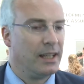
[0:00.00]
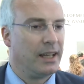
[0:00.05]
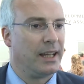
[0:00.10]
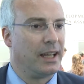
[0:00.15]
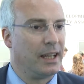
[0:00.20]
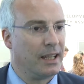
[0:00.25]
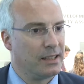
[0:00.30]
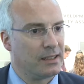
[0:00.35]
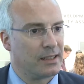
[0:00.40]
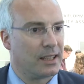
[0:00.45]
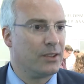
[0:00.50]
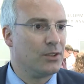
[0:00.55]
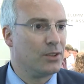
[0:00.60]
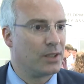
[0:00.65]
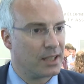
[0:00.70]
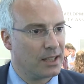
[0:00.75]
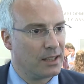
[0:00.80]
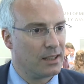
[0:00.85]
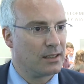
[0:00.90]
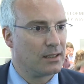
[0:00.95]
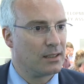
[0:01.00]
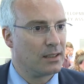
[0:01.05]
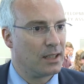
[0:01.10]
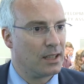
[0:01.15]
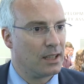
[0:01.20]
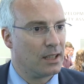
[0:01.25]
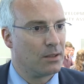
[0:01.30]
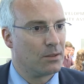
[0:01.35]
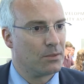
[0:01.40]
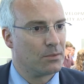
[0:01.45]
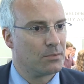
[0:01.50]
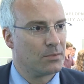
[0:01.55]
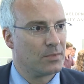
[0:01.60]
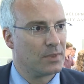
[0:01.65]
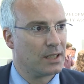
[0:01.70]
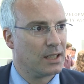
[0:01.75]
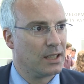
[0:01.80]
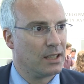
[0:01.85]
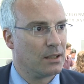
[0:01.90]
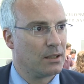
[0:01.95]
And then you can um,
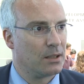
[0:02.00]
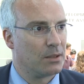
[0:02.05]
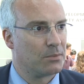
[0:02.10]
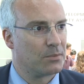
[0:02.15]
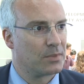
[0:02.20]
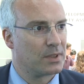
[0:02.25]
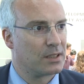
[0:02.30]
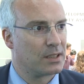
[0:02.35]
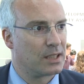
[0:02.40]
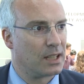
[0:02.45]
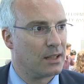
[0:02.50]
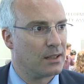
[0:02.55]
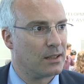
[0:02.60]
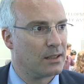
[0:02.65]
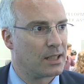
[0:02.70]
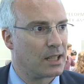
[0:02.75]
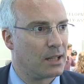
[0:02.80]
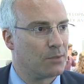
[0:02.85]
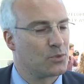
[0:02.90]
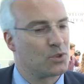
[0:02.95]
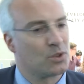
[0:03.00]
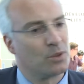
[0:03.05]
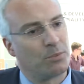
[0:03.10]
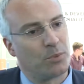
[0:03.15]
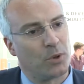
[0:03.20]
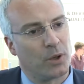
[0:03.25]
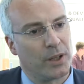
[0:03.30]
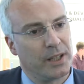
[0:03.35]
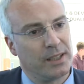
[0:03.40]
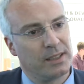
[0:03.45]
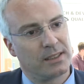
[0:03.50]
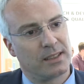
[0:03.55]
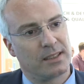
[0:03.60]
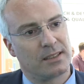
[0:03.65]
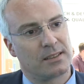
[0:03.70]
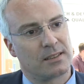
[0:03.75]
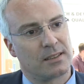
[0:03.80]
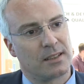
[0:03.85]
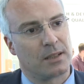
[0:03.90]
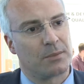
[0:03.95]
um, come to a point
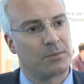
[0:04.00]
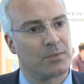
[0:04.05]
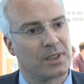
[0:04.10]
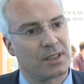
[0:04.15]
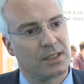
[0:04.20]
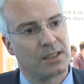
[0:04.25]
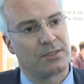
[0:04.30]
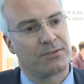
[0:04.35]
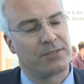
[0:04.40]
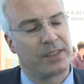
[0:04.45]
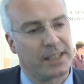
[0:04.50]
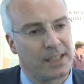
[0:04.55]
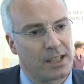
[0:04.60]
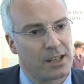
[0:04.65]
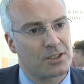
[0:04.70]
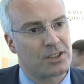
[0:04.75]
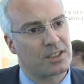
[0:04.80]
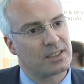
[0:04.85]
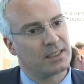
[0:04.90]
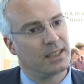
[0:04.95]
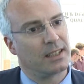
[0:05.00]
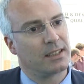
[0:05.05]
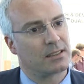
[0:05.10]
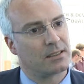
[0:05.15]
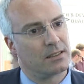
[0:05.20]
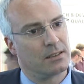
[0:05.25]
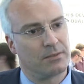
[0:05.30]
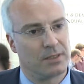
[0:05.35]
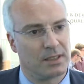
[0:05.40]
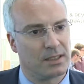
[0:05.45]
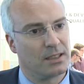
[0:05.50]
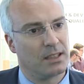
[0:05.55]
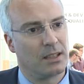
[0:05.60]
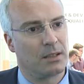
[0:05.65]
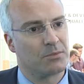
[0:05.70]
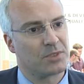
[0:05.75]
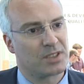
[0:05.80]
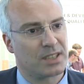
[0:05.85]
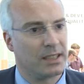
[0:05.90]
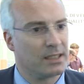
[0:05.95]
that the financial sector
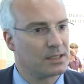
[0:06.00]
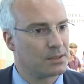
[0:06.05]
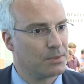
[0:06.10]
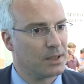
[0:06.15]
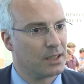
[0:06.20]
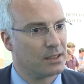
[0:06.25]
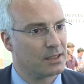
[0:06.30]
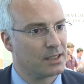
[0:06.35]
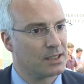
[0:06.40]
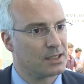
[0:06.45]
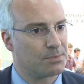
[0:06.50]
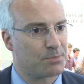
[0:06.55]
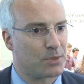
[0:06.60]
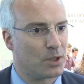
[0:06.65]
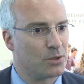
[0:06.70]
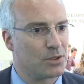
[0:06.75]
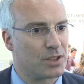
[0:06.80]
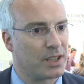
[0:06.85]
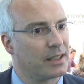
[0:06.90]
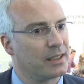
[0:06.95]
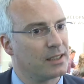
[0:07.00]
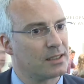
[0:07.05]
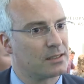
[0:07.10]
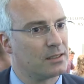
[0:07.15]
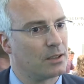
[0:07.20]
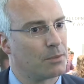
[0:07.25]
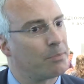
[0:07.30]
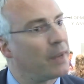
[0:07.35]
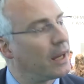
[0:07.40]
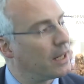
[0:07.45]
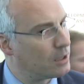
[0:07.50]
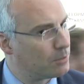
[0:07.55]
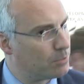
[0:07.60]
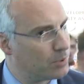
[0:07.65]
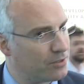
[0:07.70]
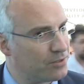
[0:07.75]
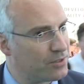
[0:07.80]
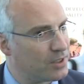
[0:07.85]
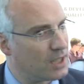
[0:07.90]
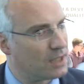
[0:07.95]
says, well, this project is not
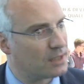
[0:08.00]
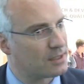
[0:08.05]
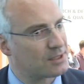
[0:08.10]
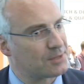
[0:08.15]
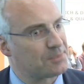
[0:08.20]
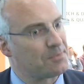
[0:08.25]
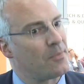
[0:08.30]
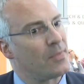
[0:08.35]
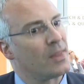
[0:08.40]
bankable for us.